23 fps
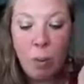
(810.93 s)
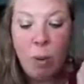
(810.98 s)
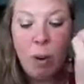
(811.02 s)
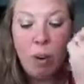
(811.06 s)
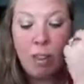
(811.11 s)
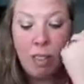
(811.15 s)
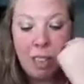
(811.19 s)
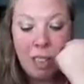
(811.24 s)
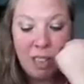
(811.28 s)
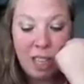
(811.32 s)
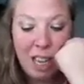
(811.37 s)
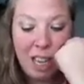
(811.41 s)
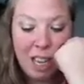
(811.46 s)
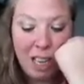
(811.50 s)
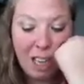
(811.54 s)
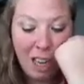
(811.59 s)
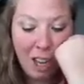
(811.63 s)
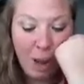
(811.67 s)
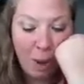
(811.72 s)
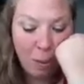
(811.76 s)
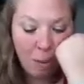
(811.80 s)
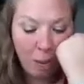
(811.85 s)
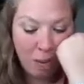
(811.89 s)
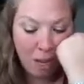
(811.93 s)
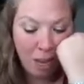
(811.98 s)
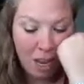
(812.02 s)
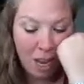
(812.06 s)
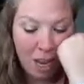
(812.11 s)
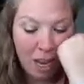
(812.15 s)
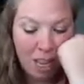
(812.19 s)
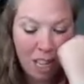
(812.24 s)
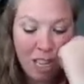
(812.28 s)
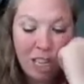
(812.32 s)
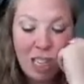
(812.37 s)
waters near the coast.
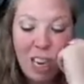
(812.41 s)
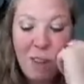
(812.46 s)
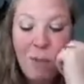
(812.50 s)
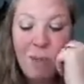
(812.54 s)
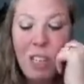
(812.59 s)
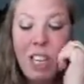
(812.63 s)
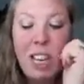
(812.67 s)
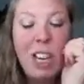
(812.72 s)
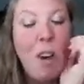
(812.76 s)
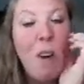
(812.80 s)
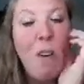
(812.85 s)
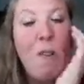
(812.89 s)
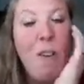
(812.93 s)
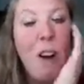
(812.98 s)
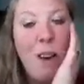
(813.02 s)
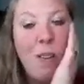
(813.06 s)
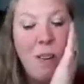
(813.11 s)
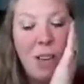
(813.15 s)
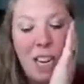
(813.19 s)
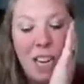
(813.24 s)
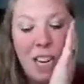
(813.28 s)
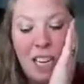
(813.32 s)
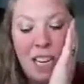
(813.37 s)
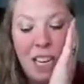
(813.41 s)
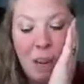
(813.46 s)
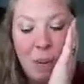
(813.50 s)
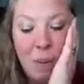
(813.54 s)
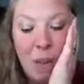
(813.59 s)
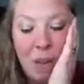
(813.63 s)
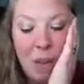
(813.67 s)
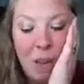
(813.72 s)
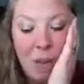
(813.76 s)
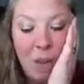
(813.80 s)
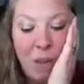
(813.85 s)
They're generally not found any
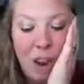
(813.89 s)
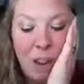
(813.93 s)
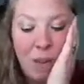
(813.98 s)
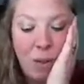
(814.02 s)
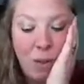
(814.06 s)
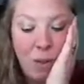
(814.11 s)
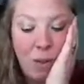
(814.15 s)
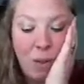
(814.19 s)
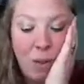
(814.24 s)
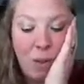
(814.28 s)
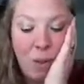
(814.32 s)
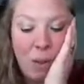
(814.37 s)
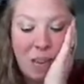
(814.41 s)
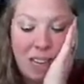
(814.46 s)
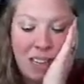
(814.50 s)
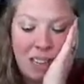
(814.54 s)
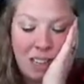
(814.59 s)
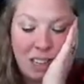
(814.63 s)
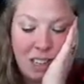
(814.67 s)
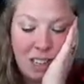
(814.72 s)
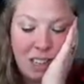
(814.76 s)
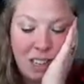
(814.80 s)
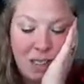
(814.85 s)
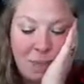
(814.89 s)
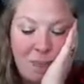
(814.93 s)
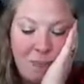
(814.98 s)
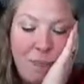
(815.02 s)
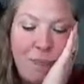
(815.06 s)
deeper than 500 metres,